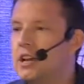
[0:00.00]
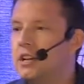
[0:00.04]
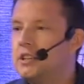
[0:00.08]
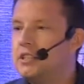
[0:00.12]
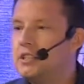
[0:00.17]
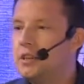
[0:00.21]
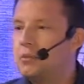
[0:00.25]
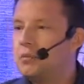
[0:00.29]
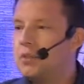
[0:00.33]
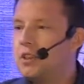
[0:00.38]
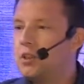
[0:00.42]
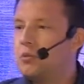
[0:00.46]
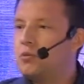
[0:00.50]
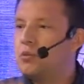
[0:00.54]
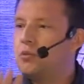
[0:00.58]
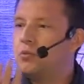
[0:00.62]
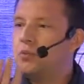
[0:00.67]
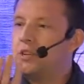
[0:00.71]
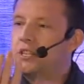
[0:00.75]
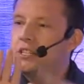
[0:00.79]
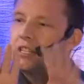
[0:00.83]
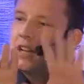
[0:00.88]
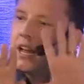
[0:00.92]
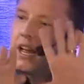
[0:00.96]
Some of them will
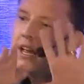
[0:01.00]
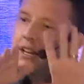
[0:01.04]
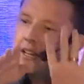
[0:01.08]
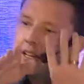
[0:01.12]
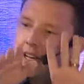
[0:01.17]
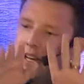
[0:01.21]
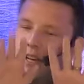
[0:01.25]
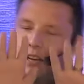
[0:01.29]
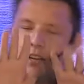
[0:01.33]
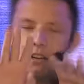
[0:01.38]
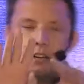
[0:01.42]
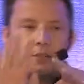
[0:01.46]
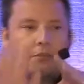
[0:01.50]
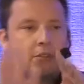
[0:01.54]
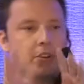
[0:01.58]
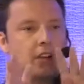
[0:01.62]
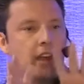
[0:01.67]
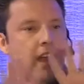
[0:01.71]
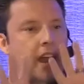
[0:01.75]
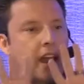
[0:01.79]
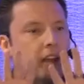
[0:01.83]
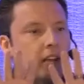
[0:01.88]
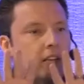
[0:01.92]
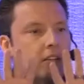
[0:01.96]
be slightly at a
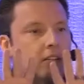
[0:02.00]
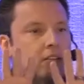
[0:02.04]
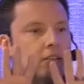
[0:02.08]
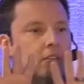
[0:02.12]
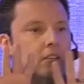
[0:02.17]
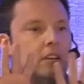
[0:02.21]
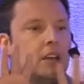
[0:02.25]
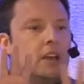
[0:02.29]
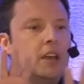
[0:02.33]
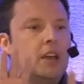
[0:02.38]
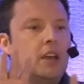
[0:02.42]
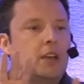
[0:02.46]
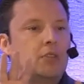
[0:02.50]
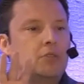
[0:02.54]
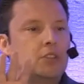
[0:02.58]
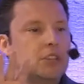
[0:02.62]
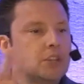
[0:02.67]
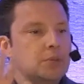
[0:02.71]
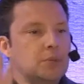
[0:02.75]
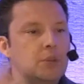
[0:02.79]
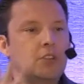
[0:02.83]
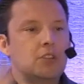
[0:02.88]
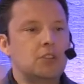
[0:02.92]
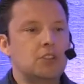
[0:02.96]
different angle
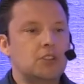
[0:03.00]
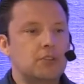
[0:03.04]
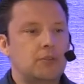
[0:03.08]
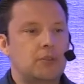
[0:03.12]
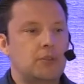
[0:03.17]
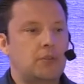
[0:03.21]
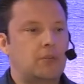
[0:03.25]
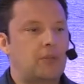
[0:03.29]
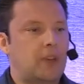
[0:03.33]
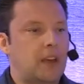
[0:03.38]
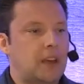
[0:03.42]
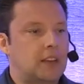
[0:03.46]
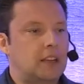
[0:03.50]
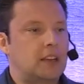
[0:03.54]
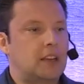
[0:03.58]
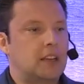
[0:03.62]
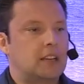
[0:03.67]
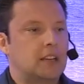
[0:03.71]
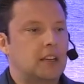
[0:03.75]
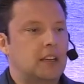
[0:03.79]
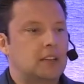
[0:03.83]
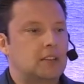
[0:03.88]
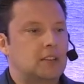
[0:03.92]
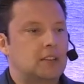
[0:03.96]
just because of the fact
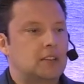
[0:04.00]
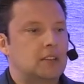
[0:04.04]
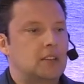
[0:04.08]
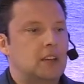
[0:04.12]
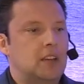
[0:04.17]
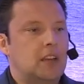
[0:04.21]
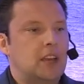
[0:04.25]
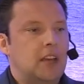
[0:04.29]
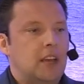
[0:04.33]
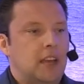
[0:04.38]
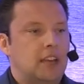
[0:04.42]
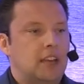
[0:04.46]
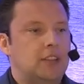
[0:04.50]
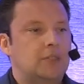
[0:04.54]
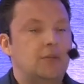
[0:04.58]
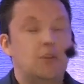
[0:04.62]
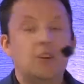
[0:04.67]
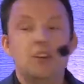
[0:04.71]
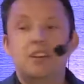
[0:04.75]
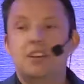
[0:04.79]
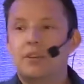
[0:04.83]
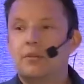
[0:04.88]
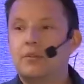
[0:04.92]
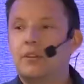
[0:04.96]
that it's
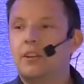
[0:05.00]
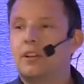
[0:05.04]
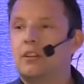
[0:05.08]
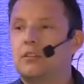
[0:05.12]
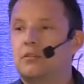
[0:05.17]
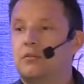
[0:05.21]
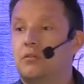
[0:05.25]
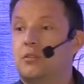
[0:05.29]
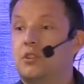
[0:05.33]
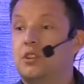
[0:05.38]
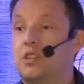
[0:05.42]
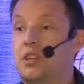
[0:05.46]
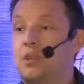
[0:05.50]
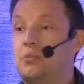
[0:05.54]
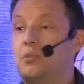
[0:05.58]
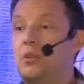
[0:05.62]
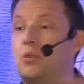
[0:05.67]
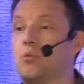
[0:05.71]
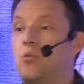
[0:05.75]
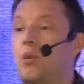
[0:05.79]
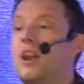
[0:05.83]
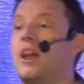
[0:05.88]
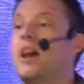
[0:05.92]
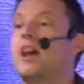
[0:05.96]
very difficult for it to
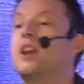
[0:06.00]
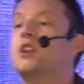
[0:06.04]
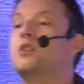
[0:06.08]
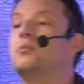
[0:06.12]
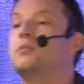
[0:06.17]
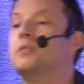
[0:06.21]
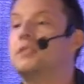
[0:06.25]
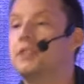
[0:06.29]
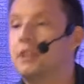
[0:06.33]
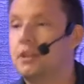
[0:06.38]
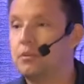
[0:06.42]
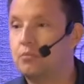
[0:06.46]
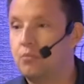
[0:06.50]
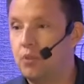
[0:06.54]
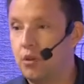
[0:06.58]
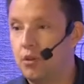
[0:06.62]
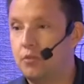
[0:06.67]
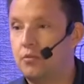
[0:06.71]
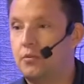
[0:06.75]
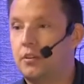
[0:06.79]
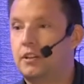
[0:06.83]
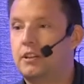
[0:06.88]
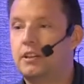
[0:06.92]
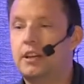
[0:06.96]
be 100%
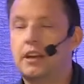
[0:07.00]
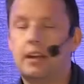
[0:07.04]
perfect.